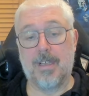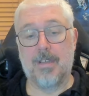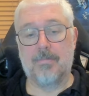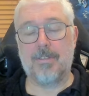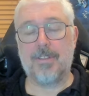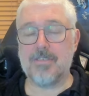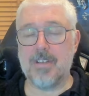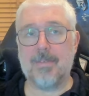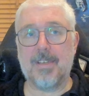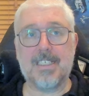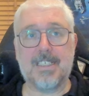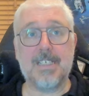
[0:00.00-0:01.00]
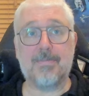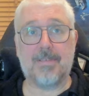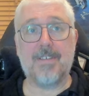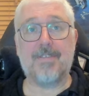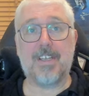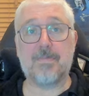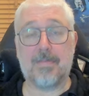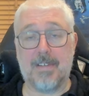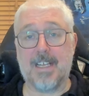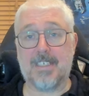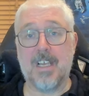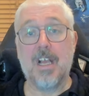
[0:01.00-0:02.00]
But the trouble is, these privileged
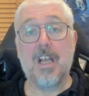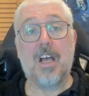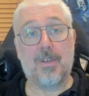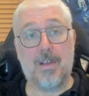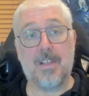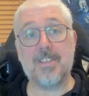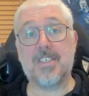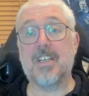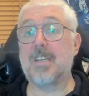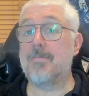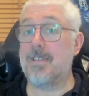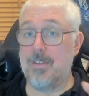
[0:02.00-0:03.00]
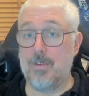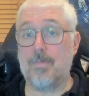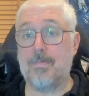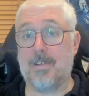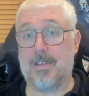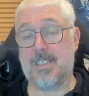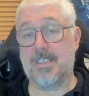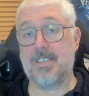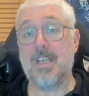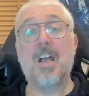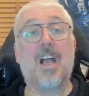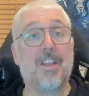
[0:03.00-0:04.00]
pricks are the ones that are going to be your bosses
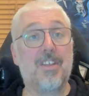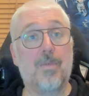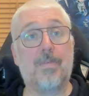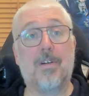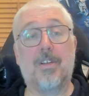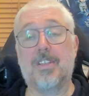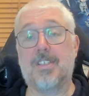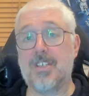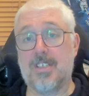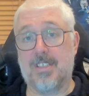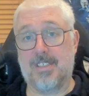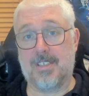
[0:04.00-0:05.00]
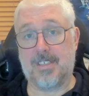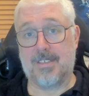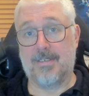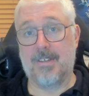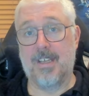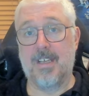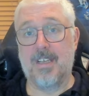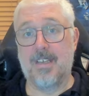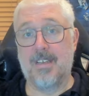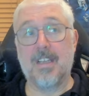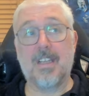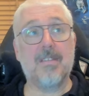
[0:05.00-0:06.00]
and your politicians.
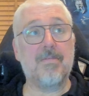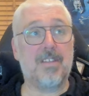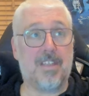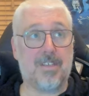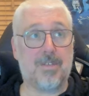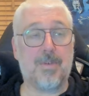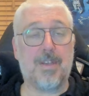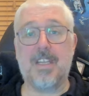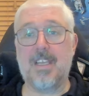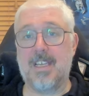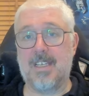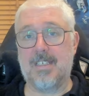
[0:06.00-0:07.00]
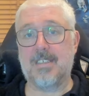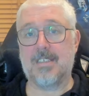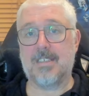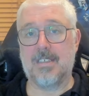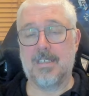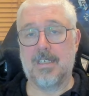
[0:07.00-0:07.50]
Give them another 20 years,